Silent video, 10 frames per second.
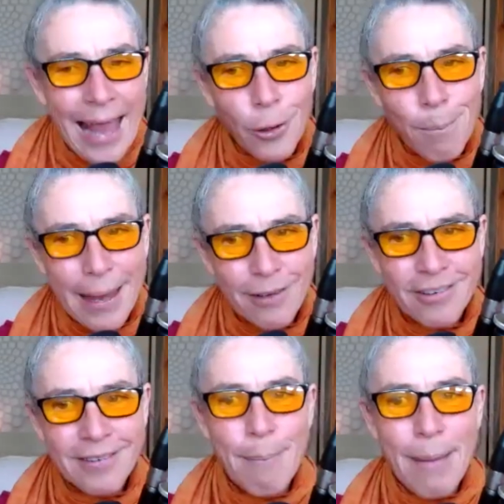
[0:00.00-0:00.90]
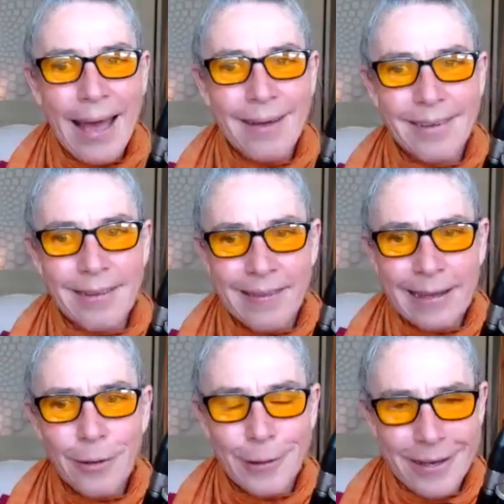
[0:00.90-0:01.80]
And you mentioned about a
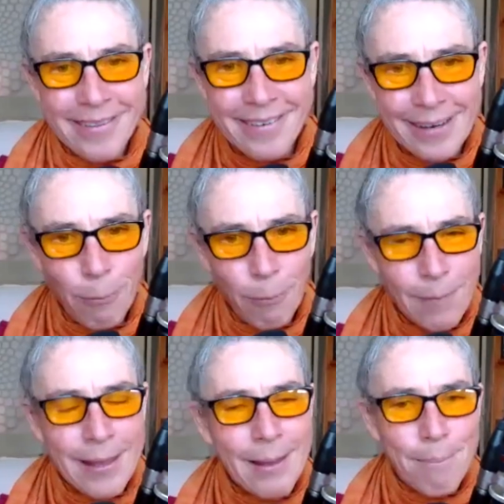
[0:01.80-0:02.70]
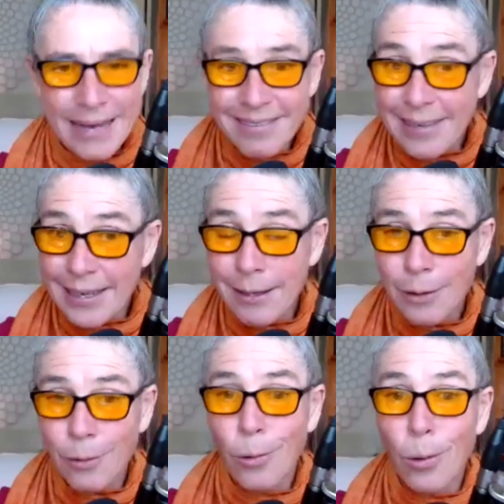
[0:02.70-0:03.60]
synchronicity meeting
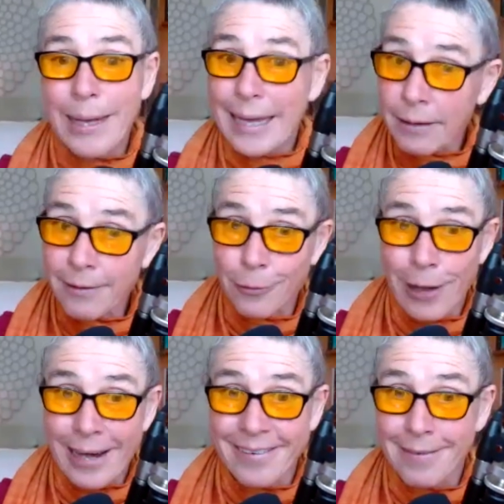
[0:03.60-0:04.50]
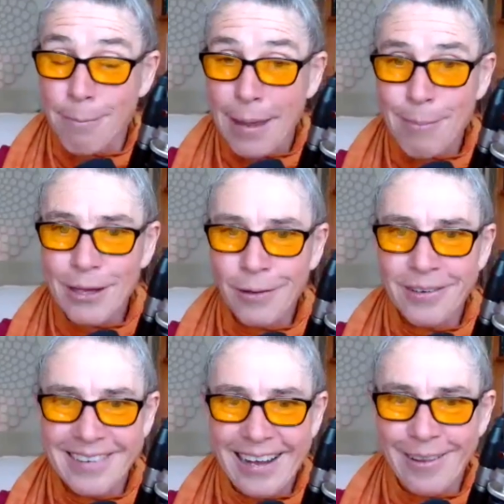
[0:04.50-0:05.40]
your illustrators. Maybe you
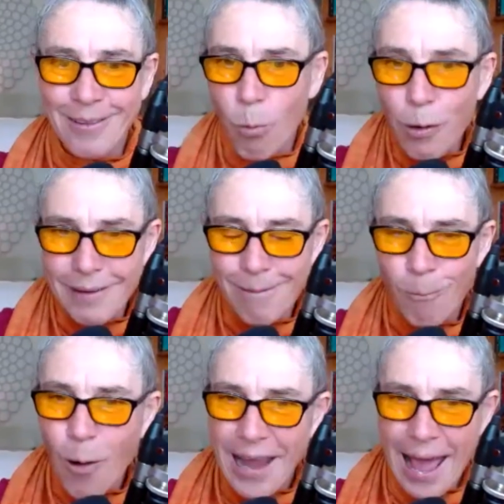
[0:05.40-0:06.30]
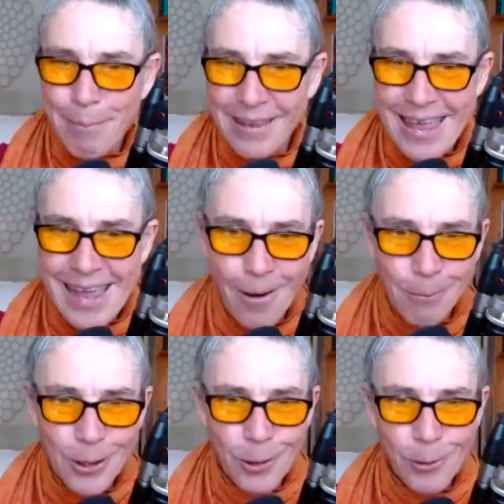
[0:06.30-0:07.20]
could tell us what happened there.
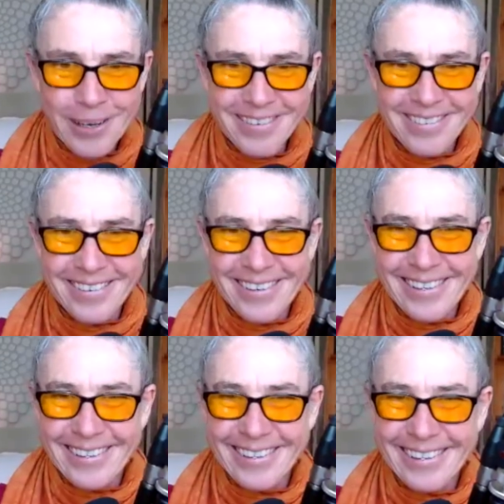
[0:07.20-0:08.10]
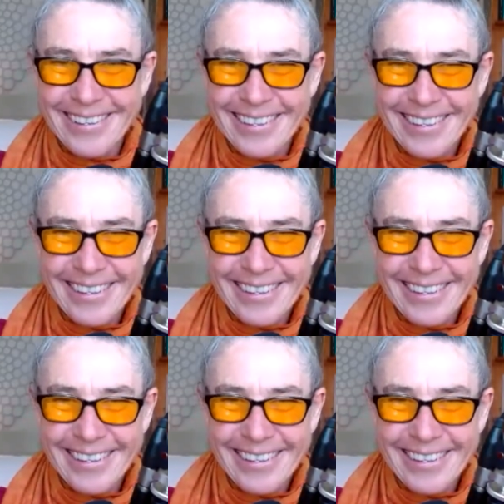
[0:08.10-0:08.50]
I'm curious to know.